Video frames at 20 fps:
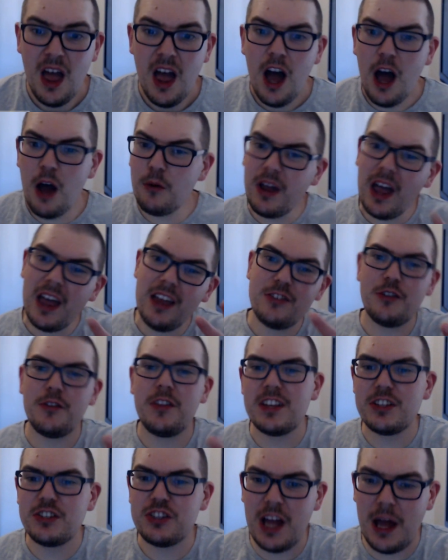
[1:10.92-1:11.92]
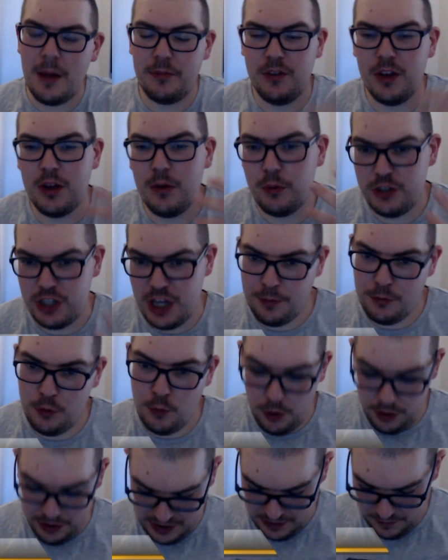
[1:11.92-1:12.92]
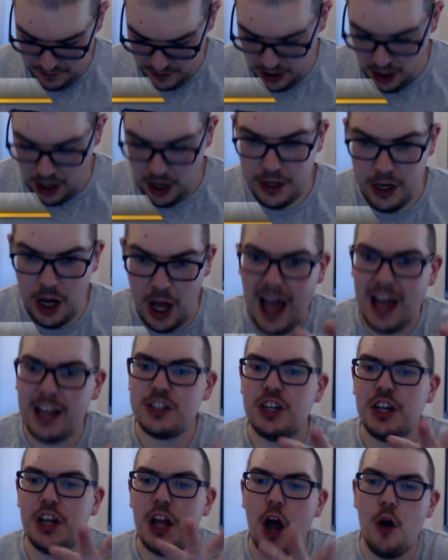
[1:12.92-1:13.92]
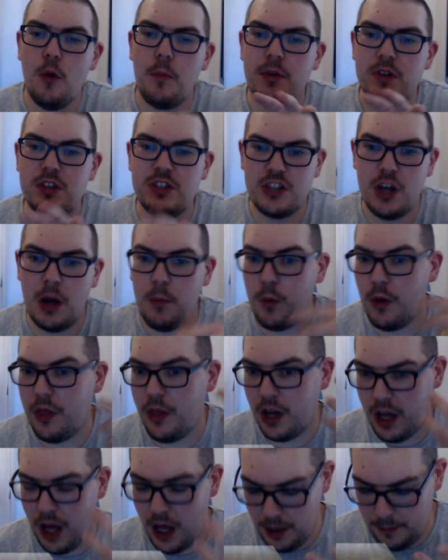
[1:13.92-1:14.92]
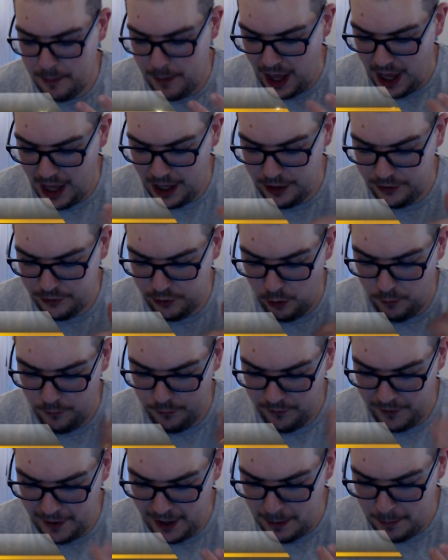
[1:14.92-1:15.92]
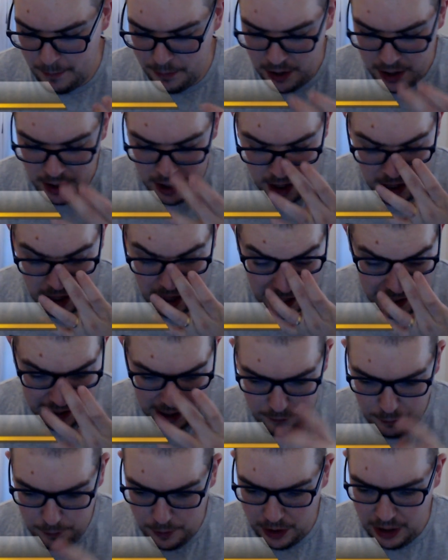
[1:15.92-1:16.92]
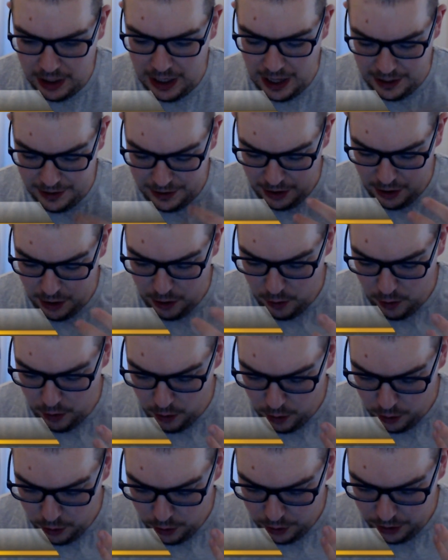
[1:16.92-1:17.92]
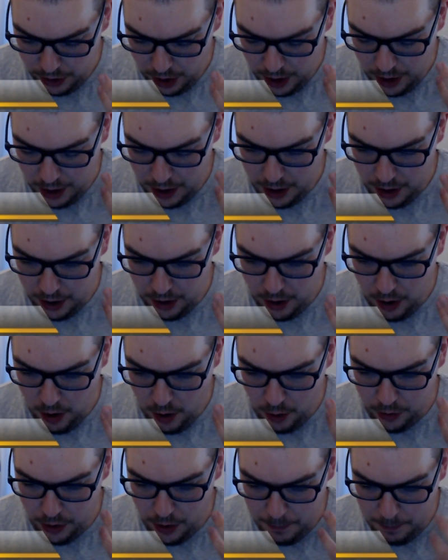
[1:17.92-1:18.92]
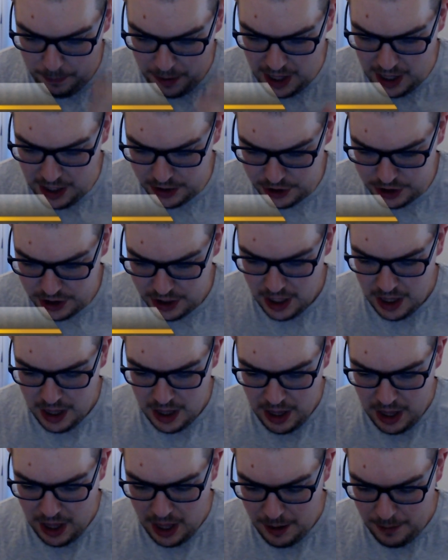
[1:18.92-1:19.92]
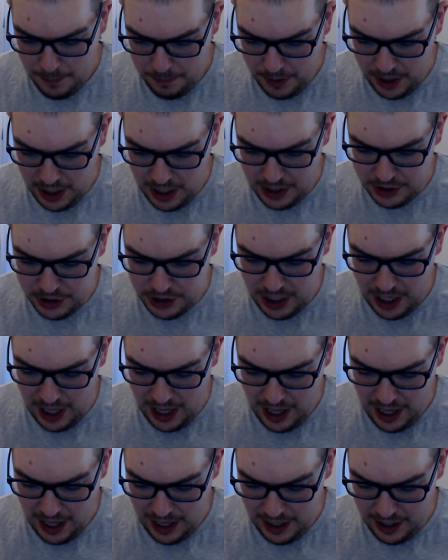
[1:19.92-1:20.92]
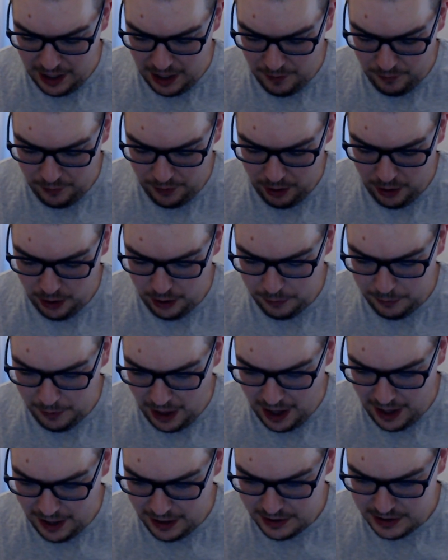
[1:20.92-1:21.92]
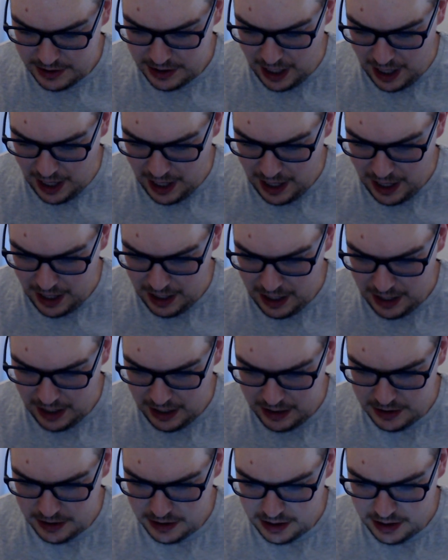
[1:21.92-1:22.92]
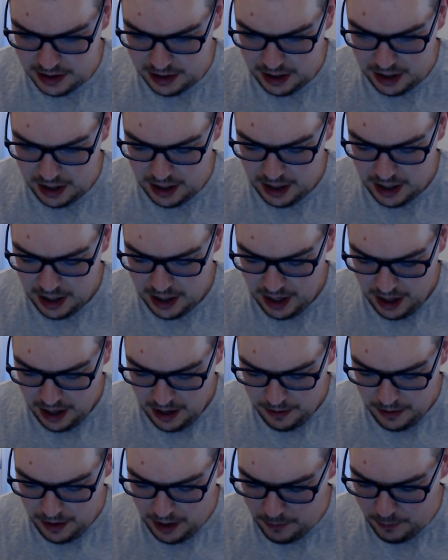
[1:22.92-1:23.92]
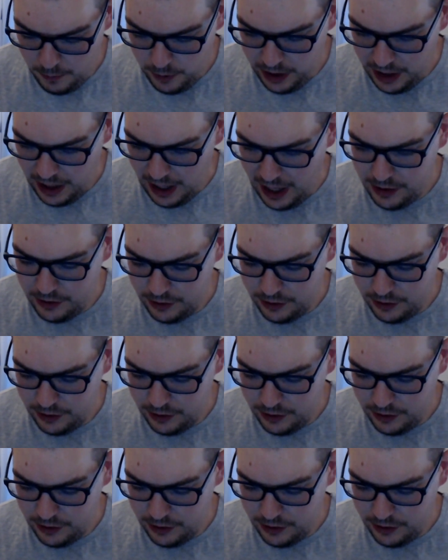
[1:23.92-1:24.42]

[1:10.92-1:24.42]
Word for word: Okay, so this chapter, chapter 179, actually opens up with a color page of Philip and everybody landing on uh, on a beach, beach and everything like that, and then we get